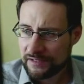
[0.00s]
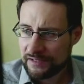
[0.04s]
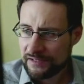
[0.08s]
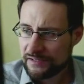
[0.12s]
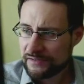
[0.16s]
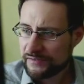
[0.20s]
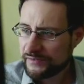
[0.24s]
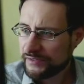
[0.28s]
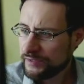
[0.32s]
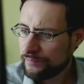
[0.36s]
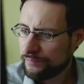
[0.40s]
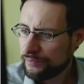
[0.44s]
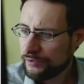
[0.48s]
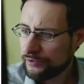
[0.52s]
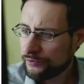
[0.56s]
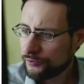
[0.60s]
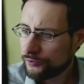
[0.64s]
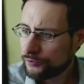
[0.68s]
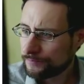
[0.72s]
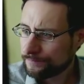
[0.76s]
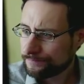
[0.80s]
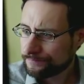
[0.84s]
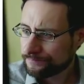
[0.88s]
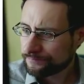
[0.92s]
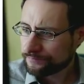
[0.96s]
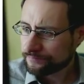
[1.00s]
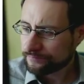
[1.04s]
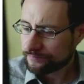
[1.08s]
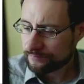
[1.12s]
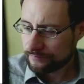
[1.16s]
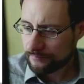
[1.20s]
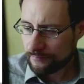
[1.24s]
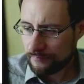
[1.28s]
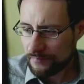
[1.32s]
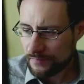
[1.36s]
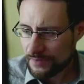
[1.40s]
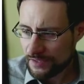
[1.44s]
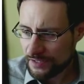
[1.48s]
C P U,
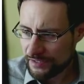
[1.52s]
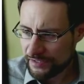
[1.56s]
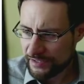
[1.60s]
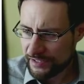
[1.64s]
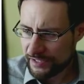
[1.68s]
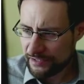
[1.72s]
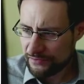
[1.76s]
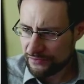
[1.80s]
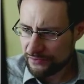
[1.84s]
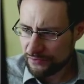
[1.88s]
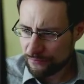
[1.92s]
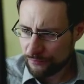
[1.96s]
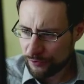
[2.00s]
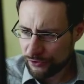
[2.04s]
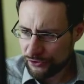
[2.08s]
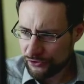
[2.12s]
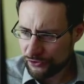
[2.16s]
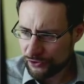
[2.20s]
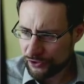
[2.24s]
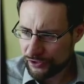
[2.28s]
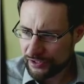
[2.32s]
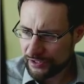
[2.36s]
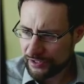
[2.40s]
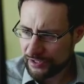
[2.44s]
in case you wondered.